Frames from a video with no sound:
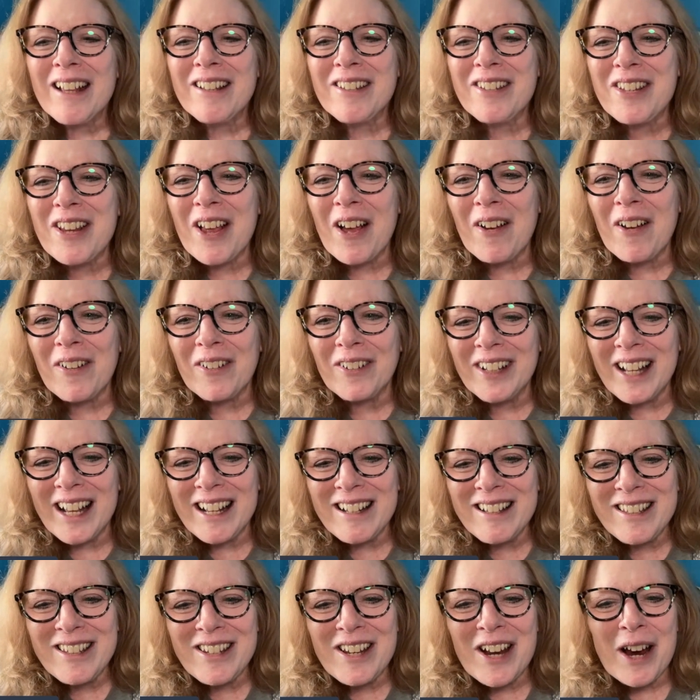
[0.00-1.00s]
So
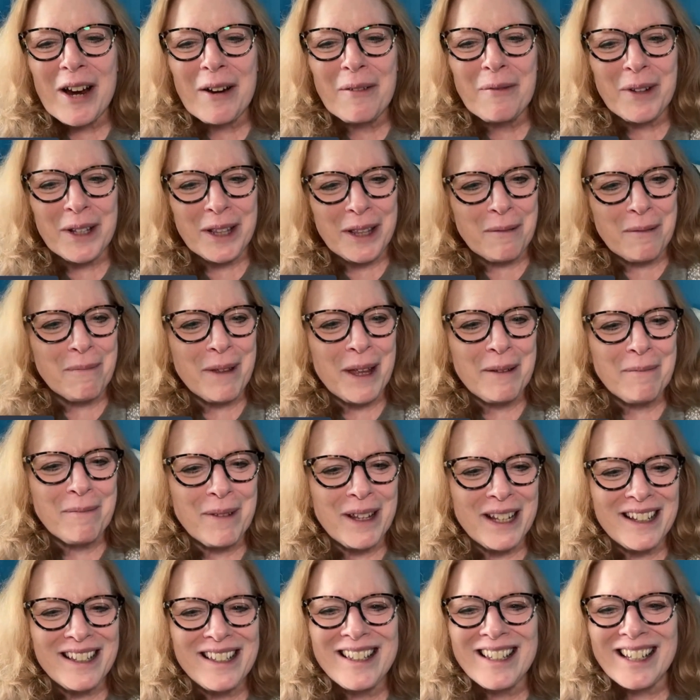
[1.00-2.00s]
let's start with
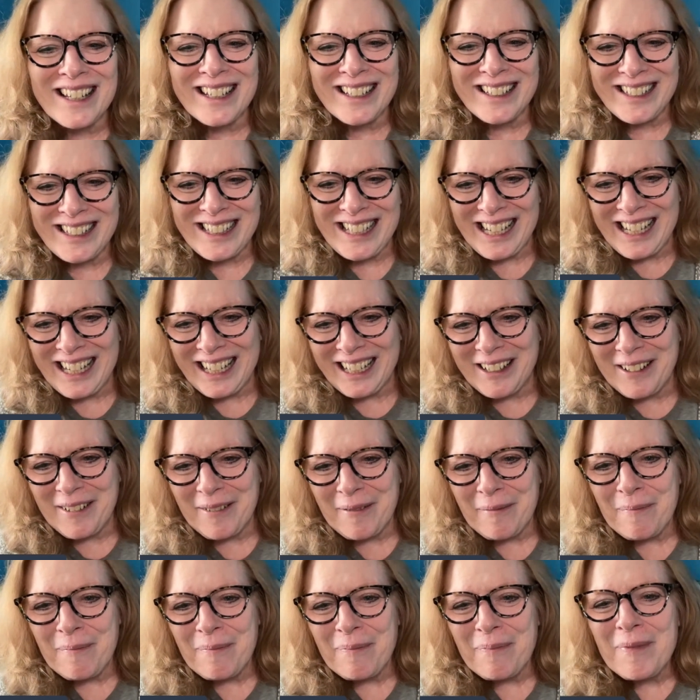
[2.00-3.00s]
Amendment
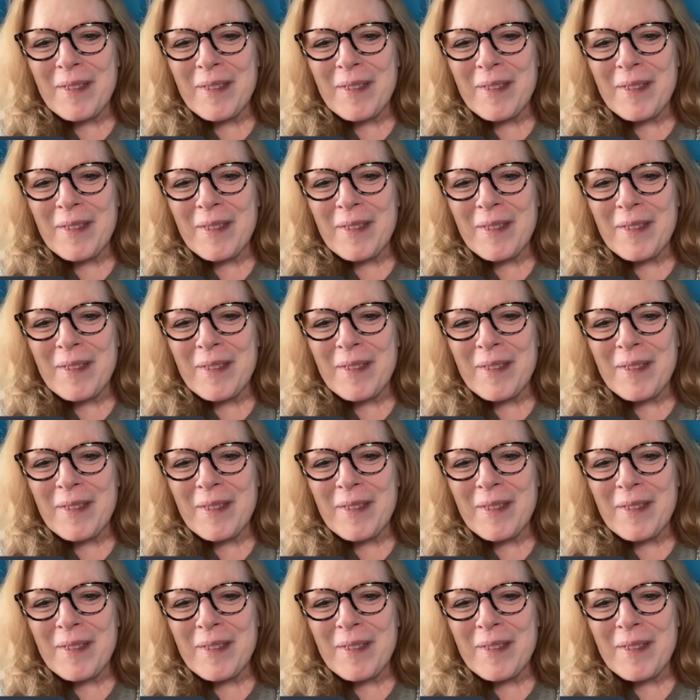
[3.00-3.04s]
16.